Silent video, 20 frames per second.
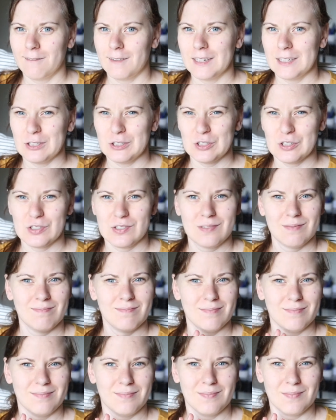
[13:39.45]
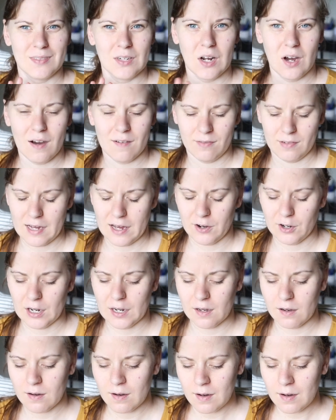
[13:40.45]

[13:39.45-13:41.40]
and it's just not flattering.